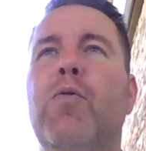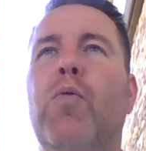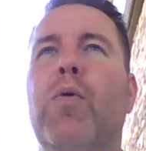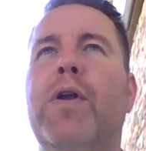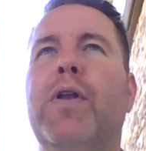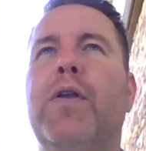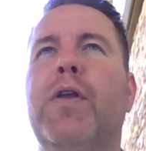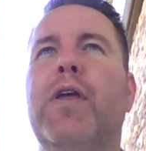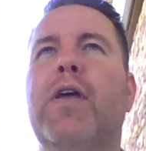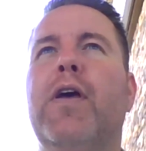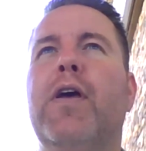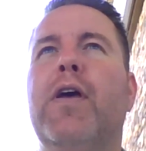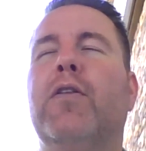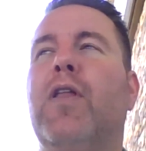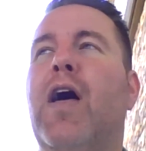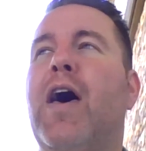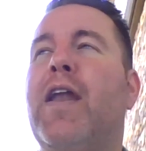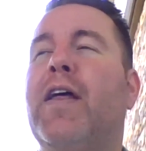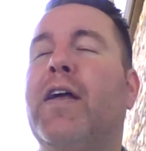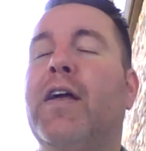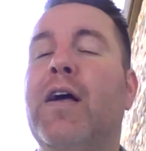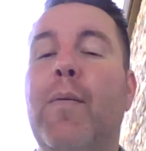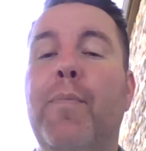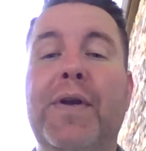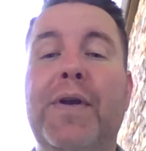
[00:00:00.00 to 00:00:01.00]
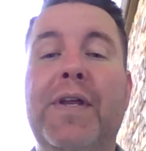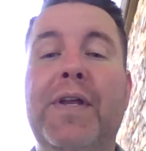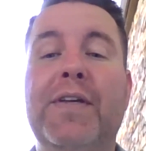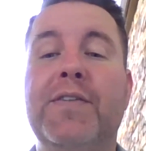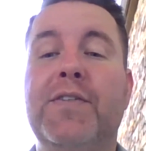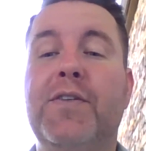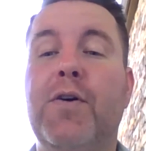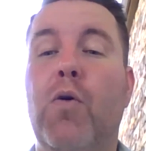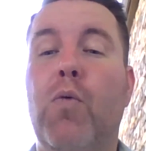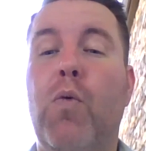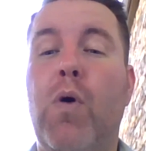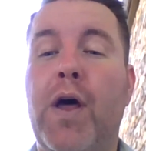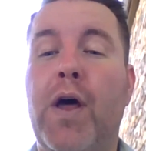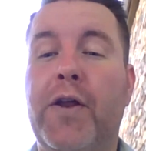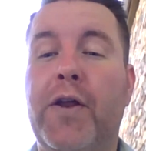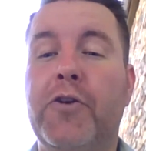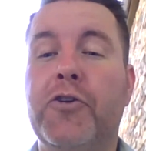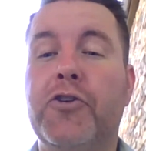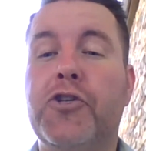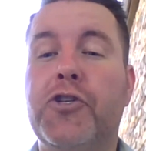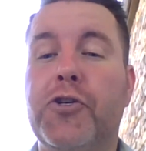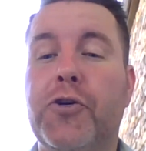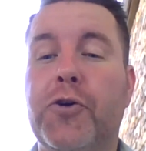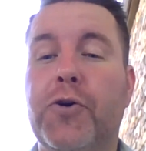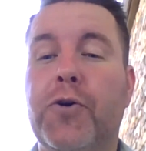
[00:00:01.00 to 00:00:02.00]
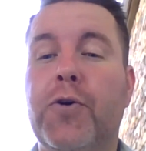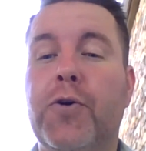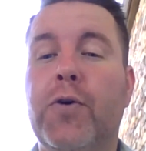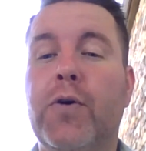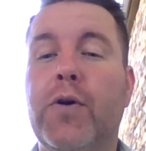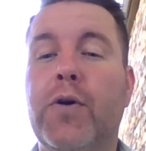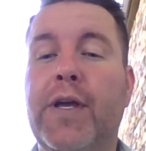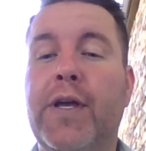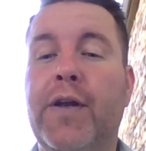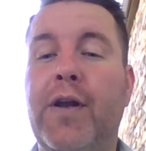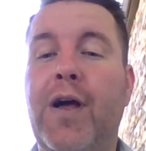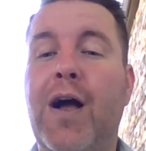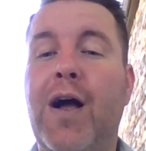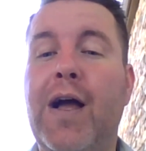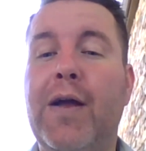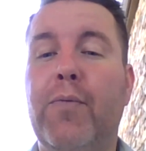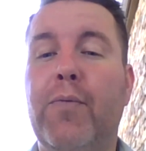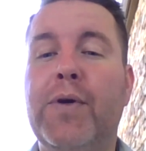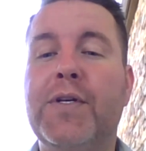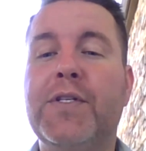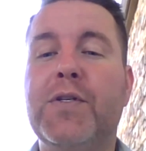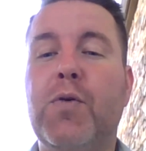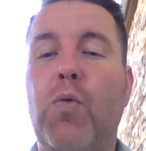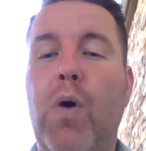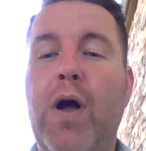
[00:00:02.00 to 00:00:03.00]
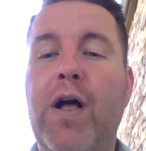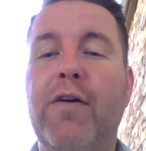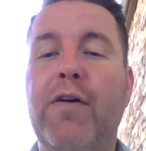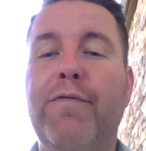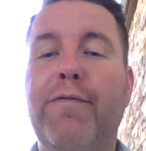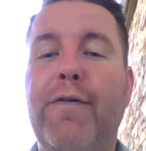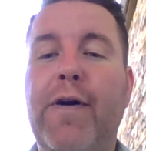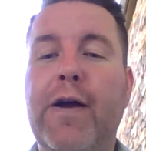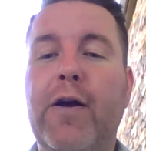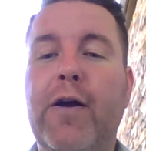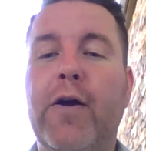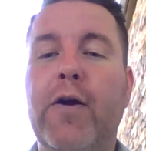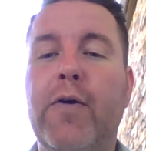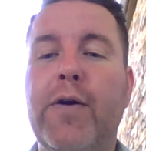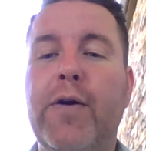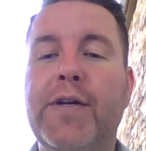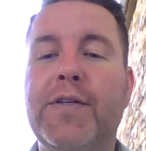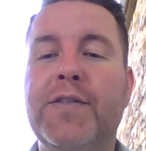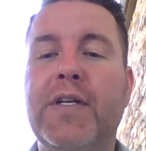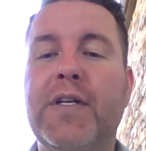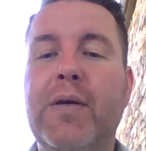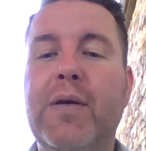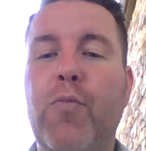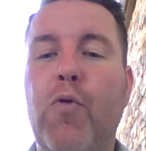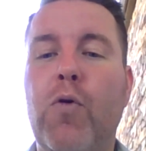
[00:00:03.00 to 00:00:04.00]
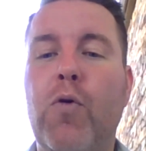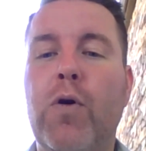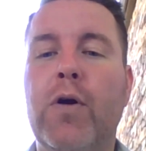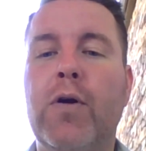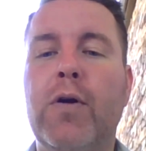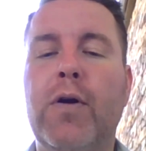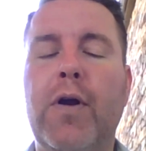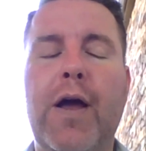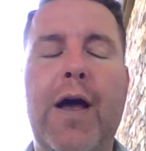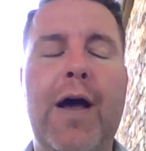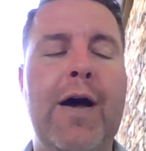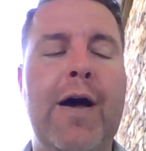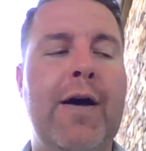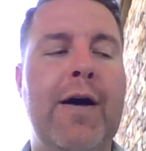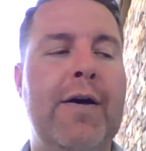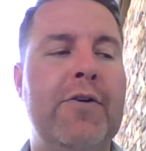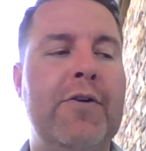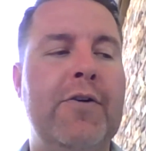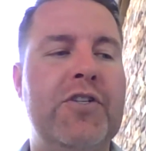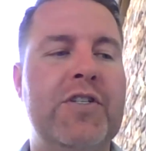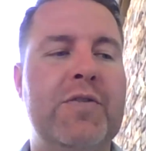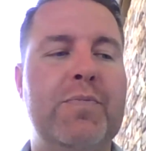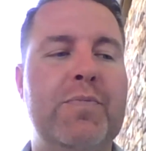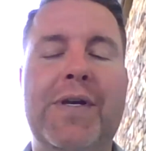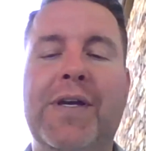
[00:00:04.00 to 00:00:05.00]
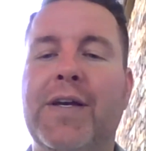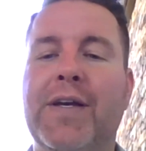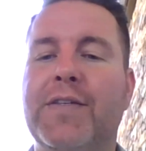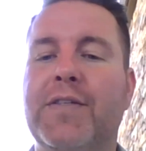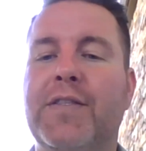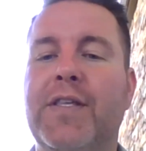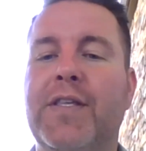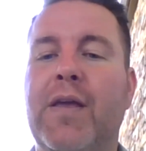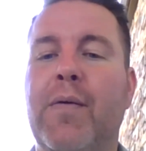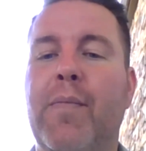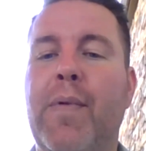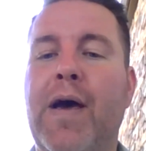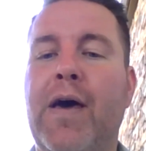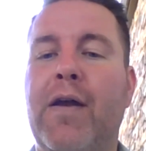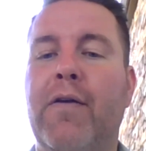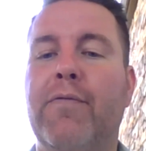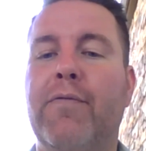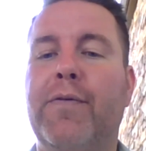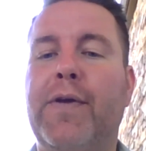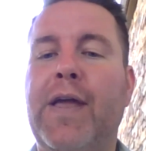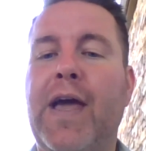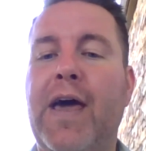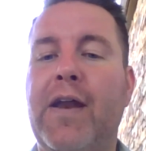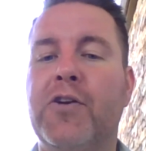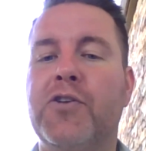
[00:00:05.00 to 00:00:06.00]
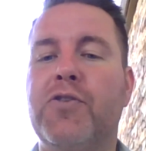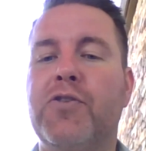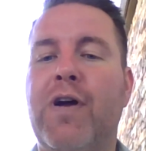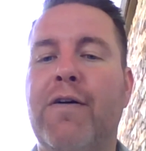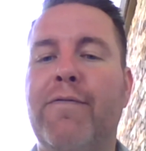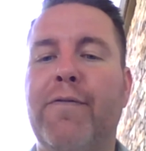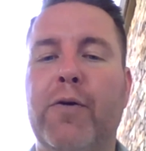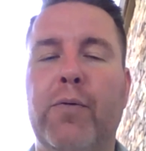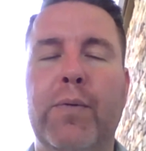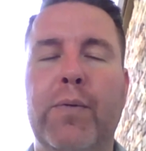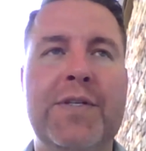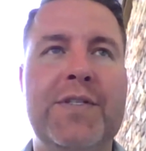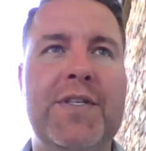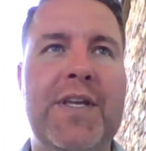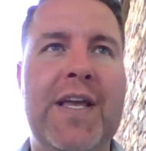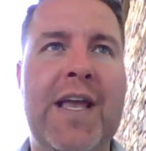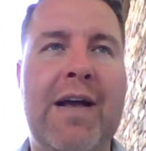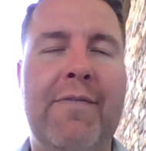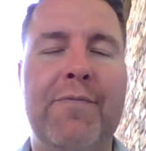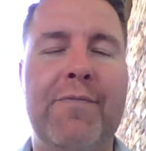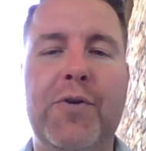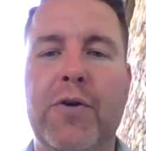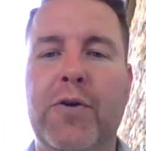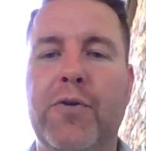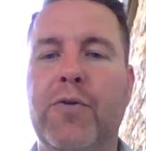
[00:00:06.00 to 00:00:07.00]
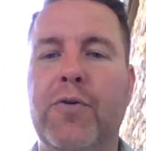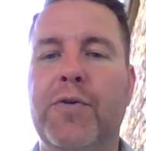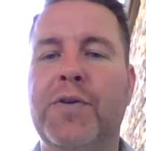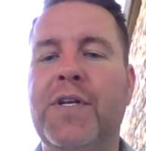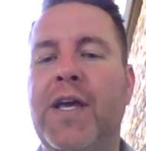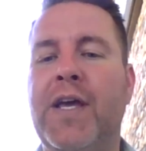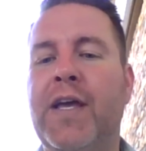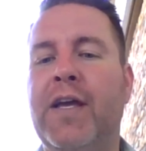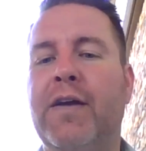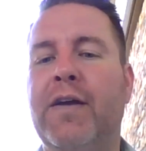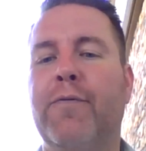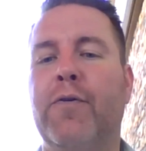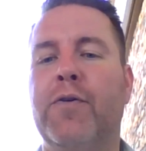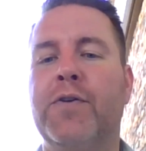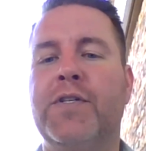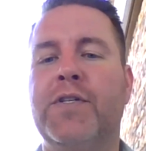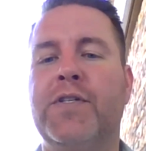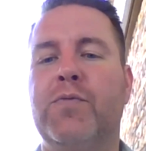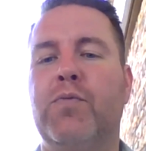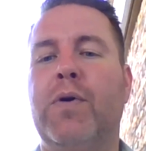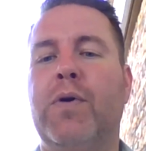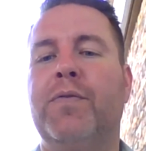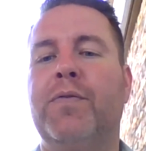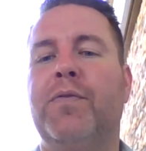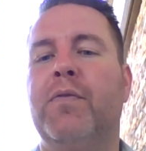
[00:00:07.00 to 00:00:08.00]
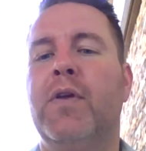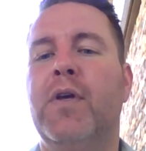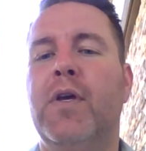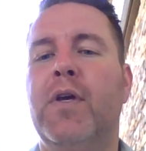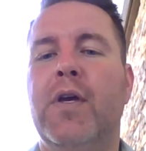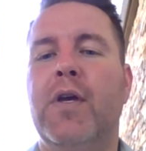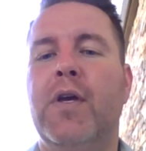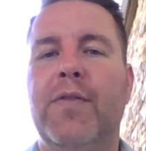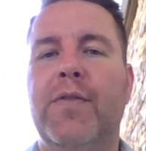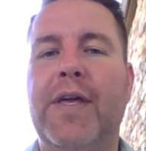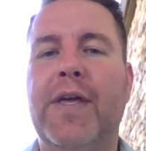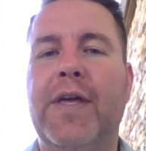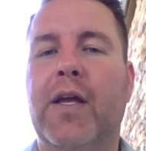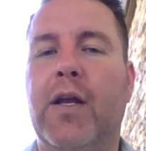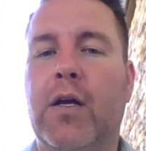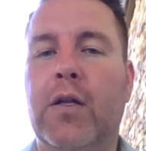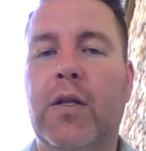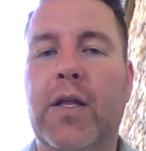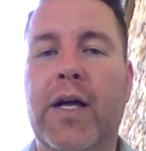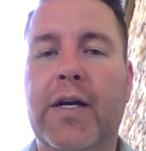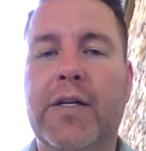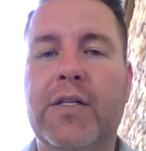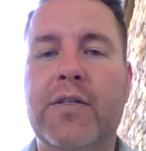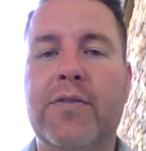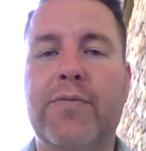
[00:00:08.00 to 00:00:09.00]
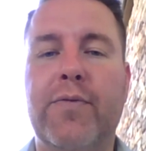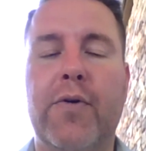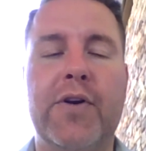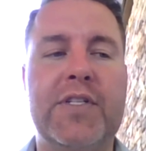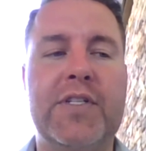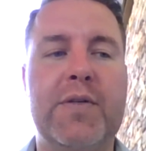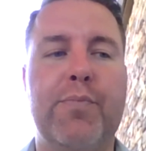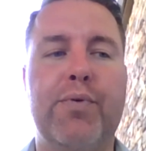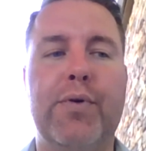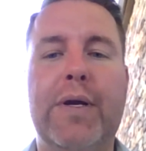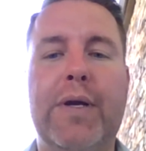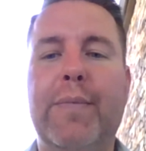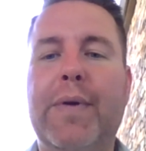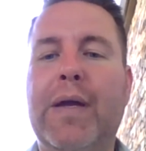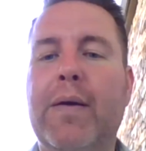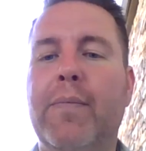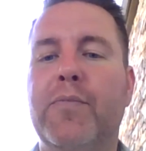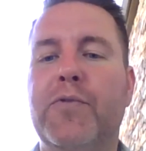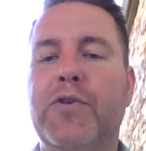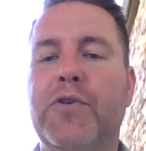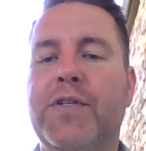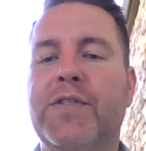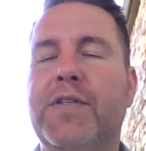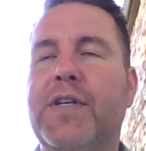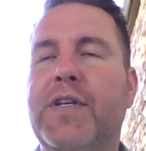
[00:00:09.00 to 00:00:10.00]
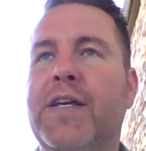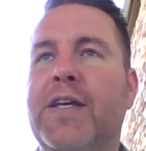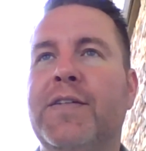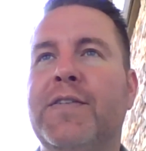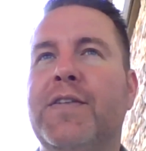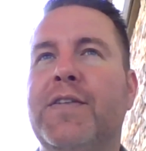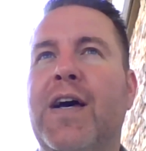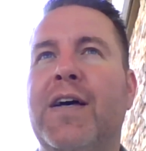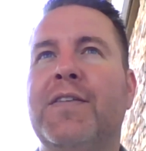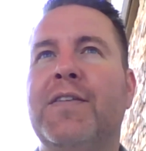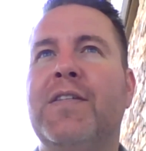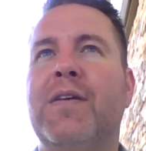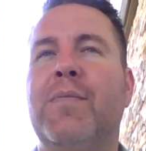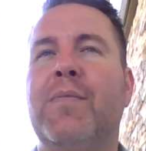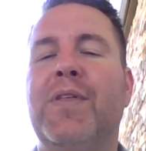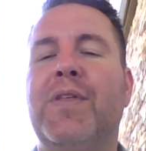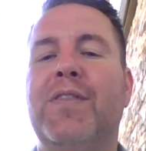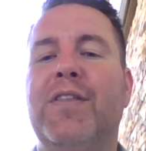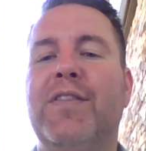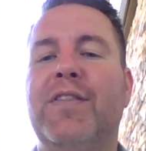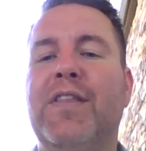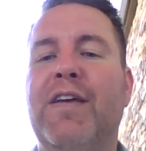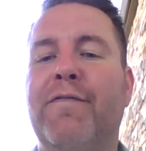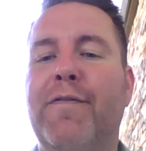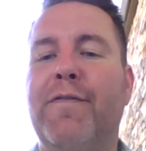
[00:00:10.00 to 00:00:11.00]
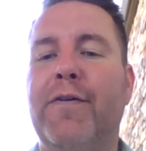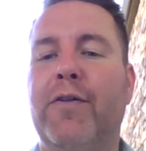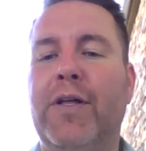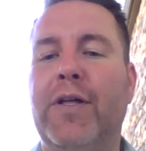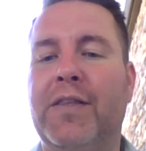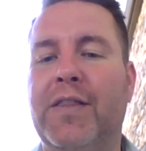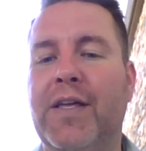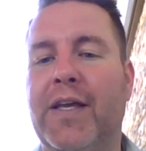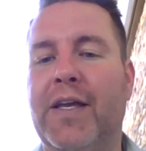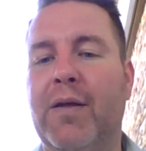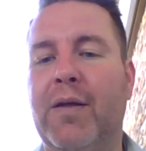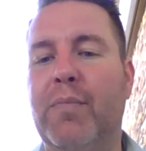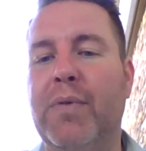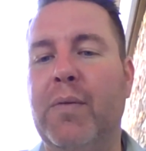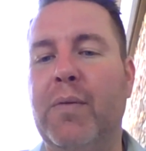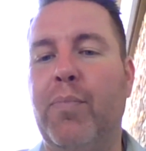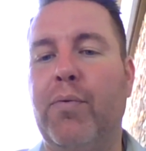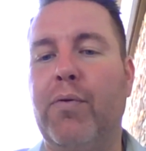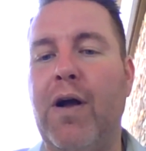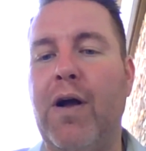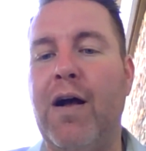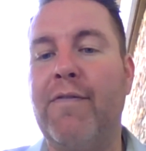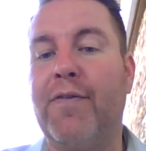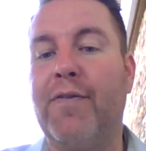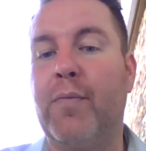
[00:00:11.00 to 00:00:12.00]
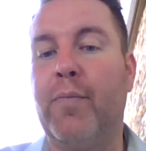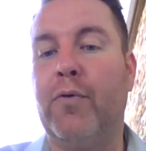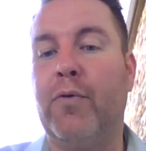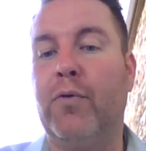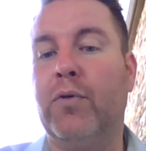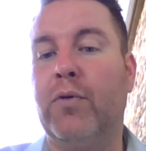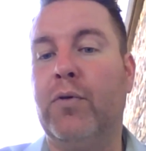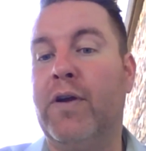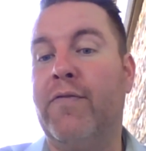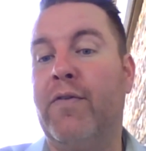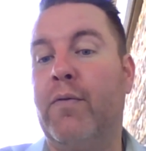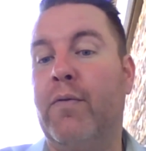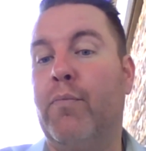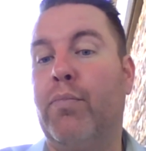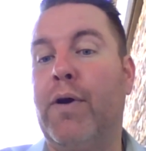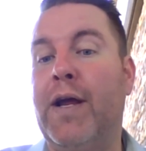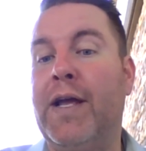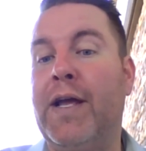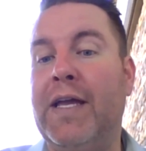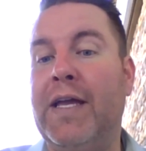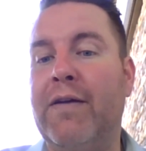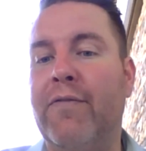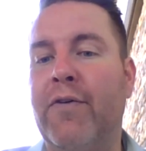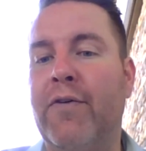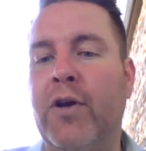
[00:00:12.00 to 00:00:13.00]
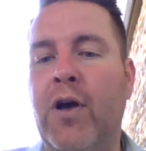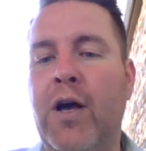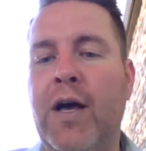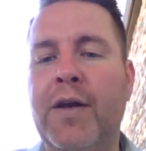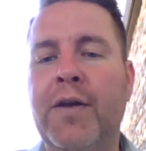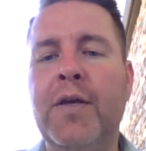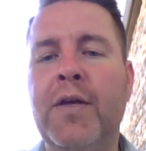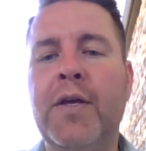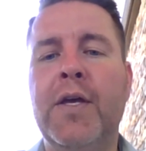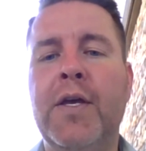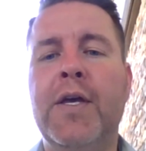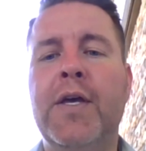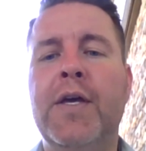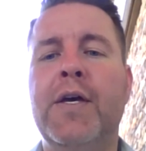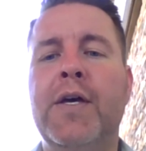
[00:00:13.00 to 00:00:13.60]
When a lot of companies don't want to insure in high risk wildfire areas anymore, just because of the amount of catastrophic risk they have to undertake versus what they can collect as far as a premium. Just it's not something that they feel like they can be profitable or even break even on.